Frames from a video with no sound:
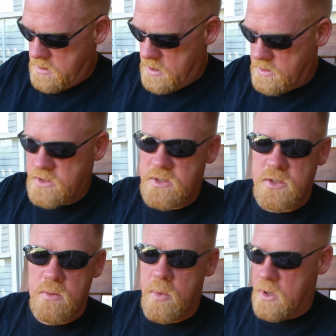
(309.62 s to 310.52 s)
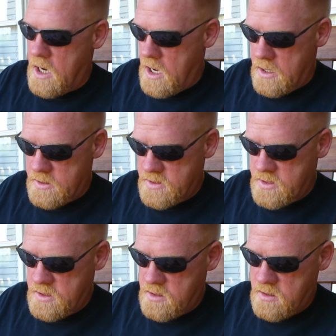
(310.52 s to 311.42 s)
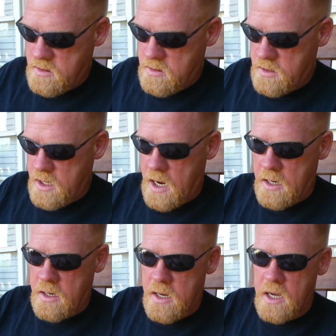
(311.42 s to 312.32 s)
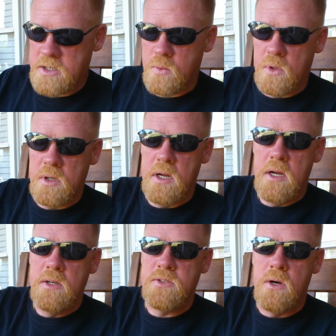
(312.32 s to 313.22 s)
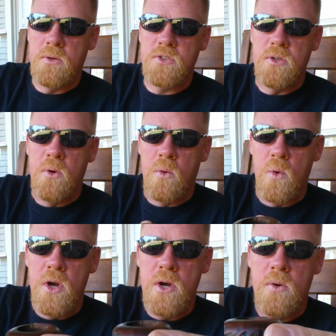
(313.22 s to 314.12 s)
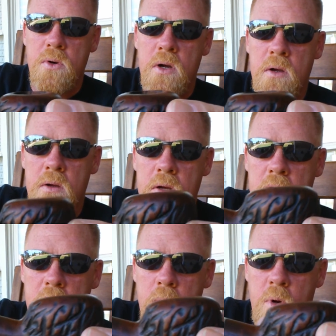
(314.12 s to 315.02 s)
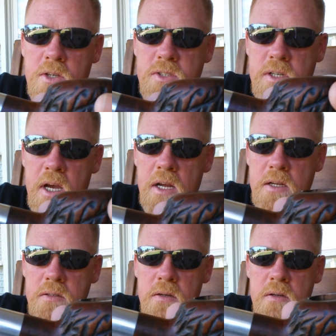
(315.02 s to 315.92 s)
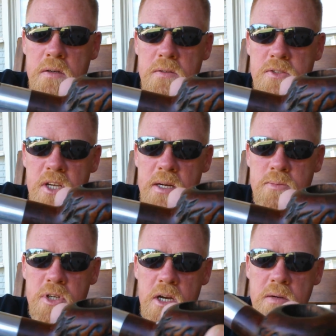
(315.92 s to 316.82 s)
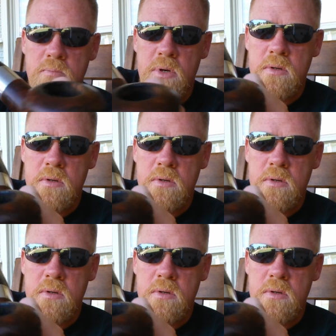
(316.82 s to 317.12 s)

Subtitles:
It's super nice. And the next one is also a regal in rusticated, same shape.